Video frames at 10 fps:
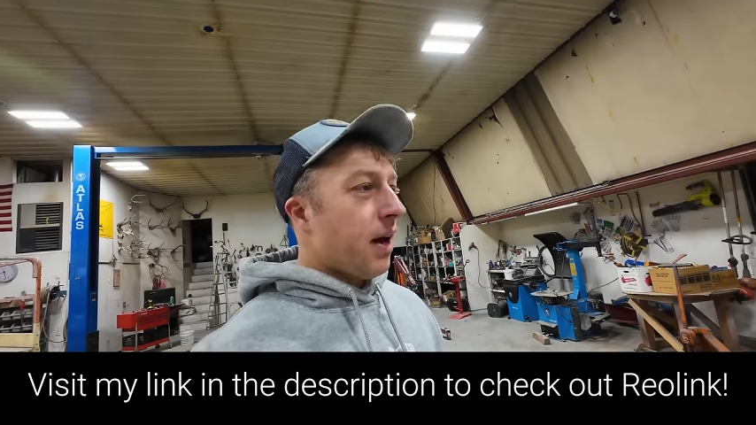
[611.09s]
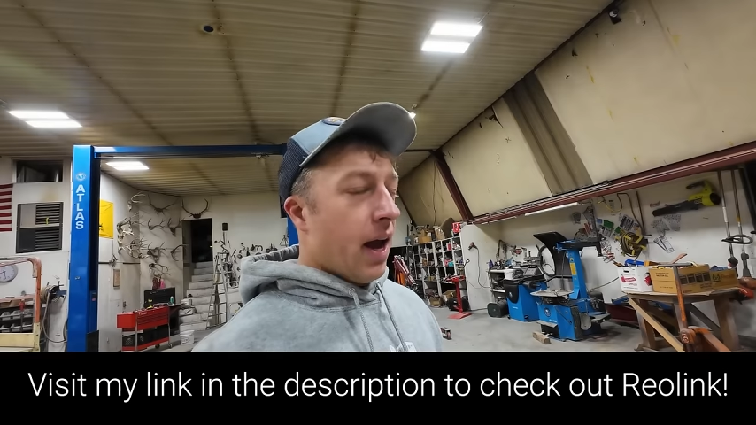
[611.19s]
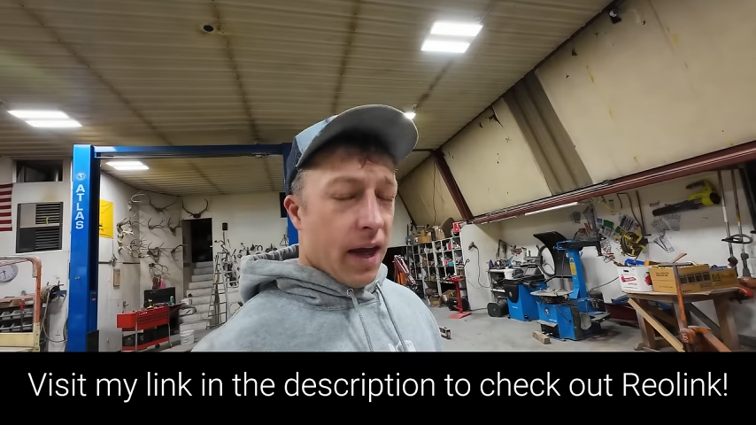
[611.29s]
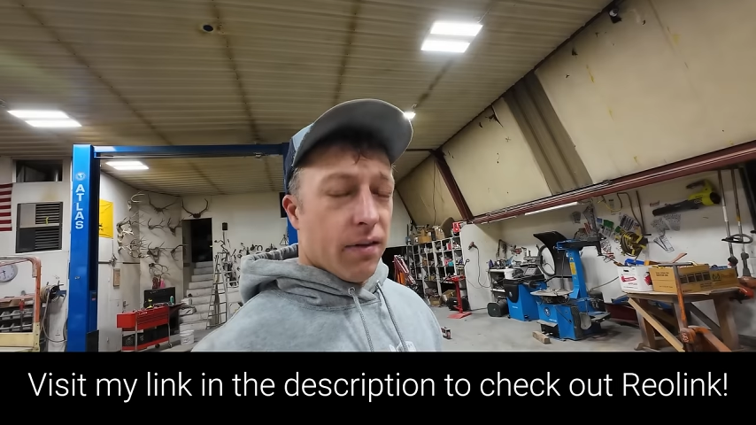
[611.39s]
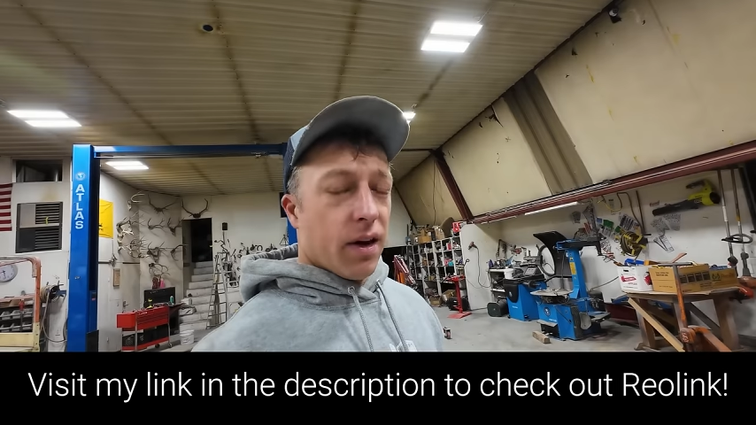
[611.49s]
I
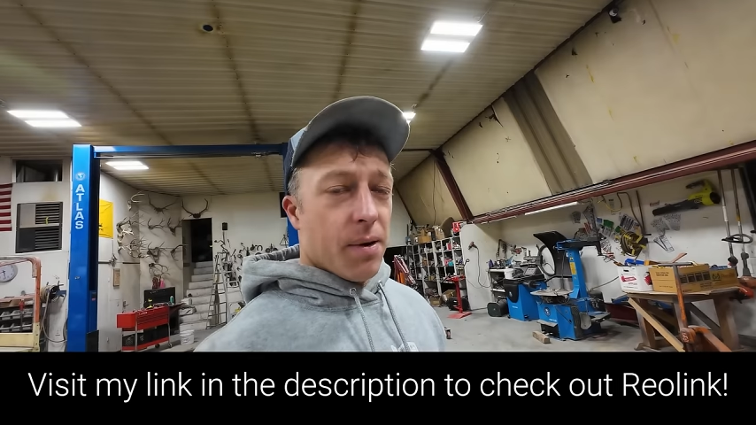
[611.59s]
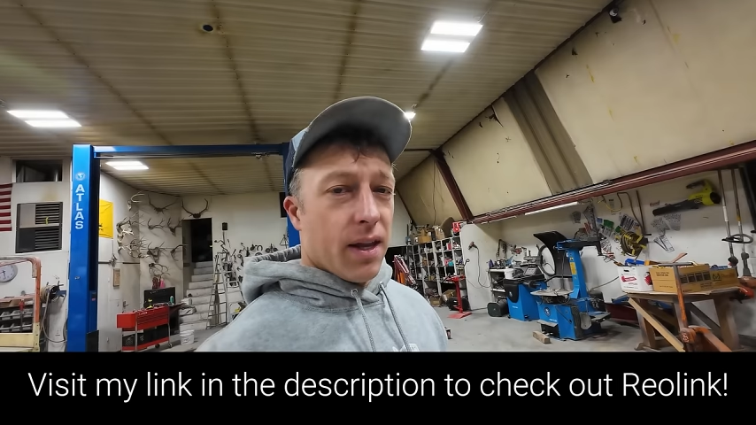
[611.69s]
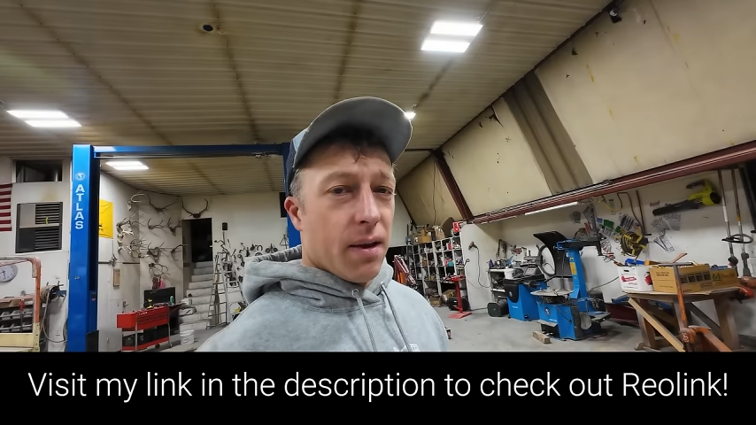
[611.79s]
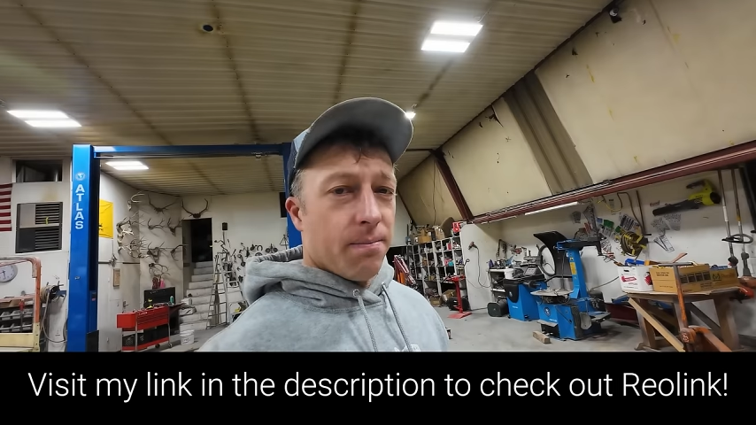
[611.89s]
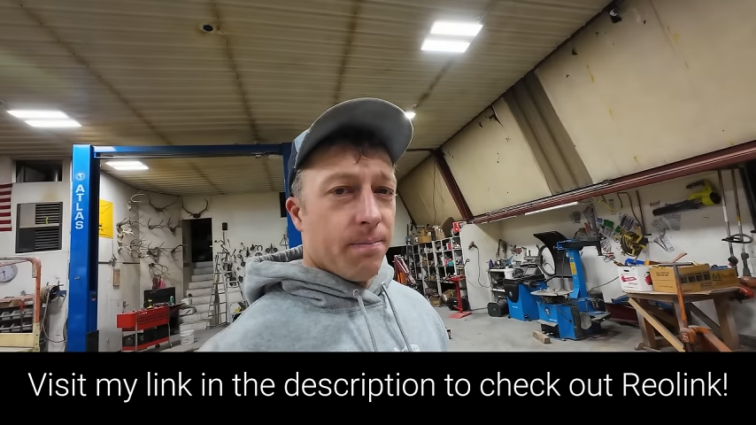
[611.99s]
highly
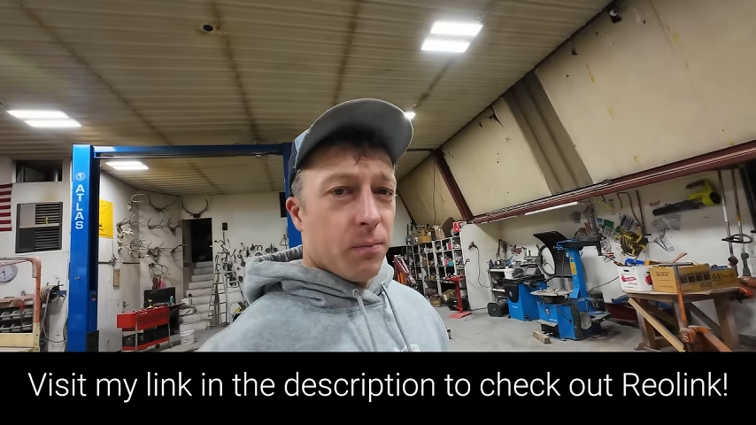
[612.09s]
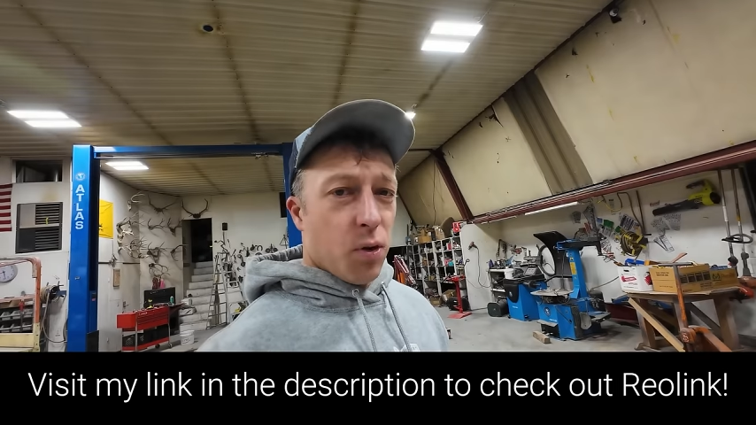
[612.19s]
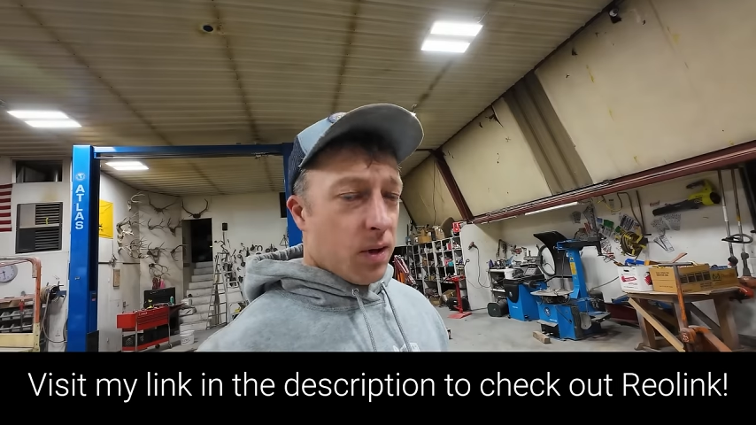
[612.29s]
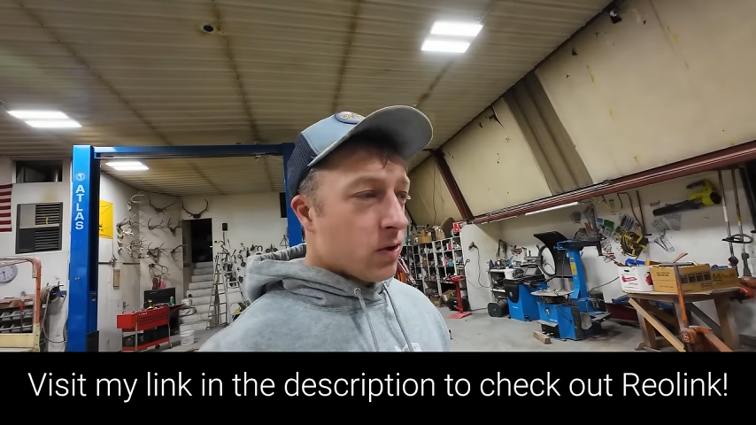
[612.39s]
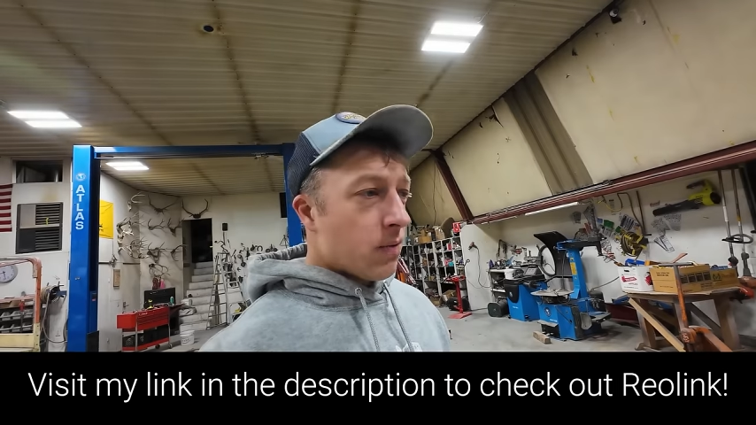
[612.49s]
recommend them.
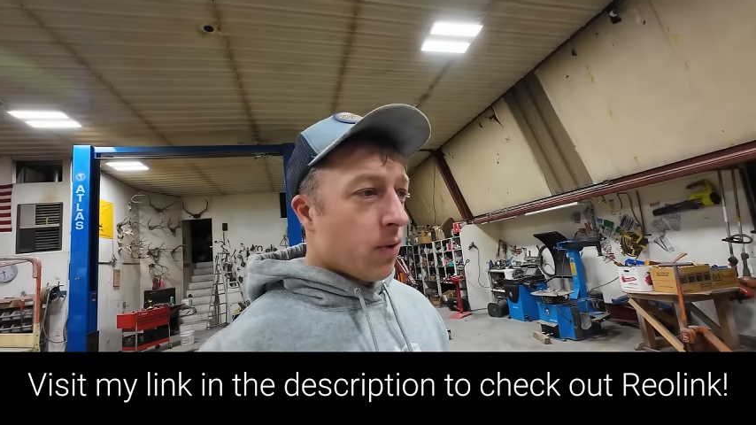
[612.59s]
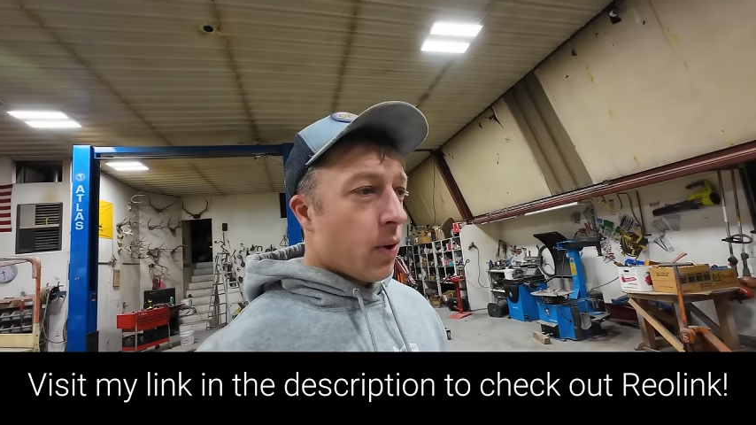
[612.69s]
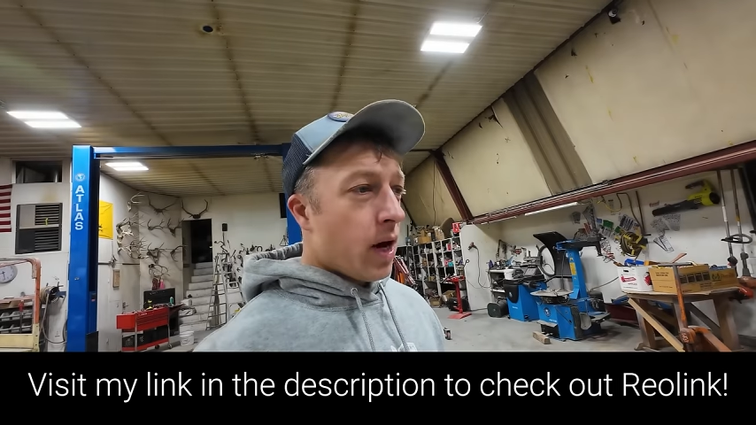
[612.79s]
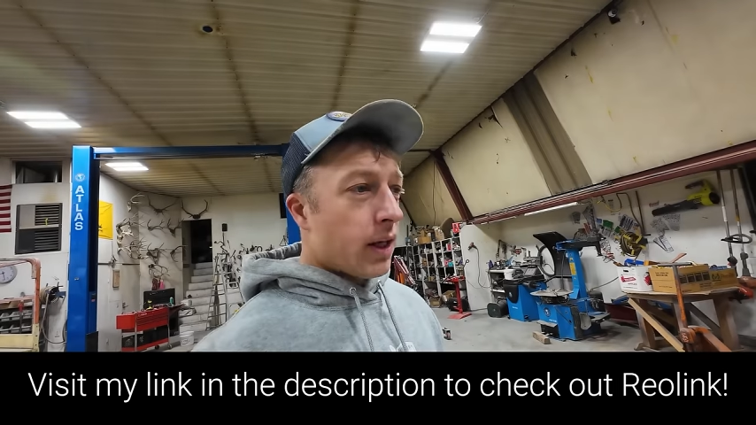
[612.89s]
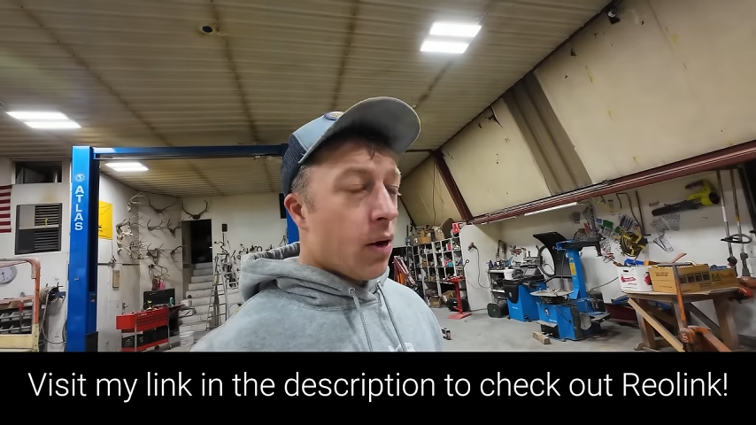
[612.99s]
We've been using them for a while